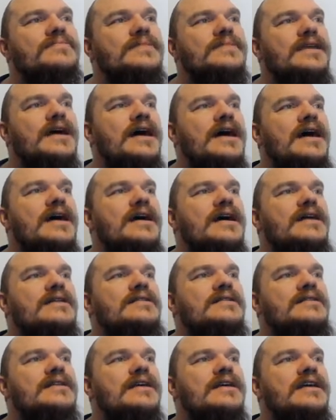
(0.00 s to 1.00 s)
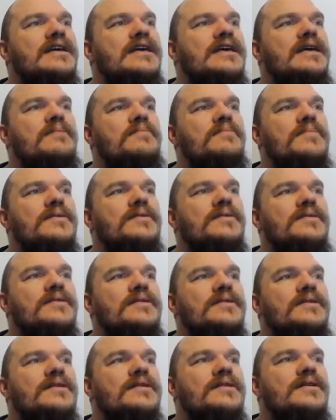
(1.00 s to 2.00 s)
and keep.
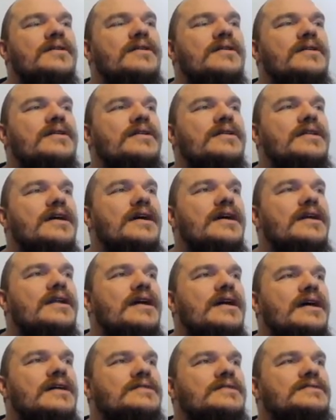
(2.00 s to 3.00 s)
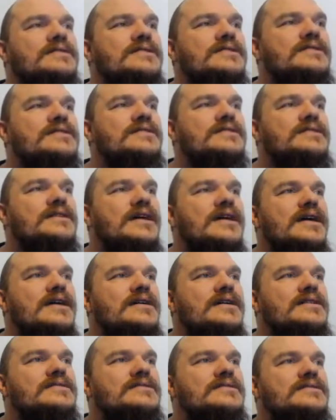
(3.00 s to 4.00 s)
Then I
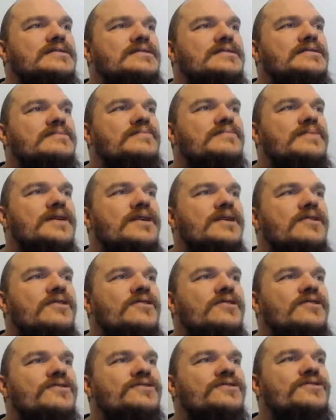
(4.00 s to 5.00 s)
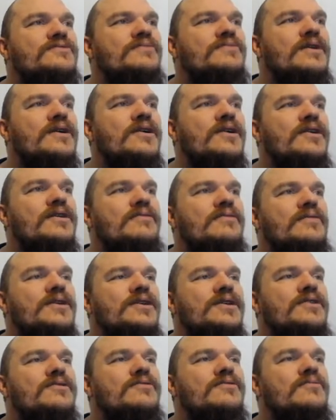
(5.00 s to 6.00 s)
suggest, because we're going to want
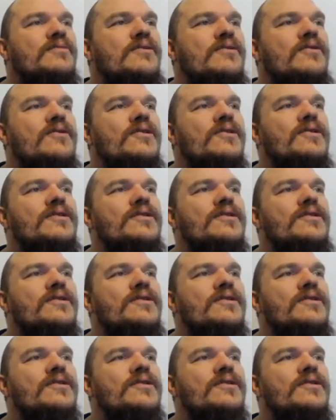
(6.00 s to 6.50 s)
to do more,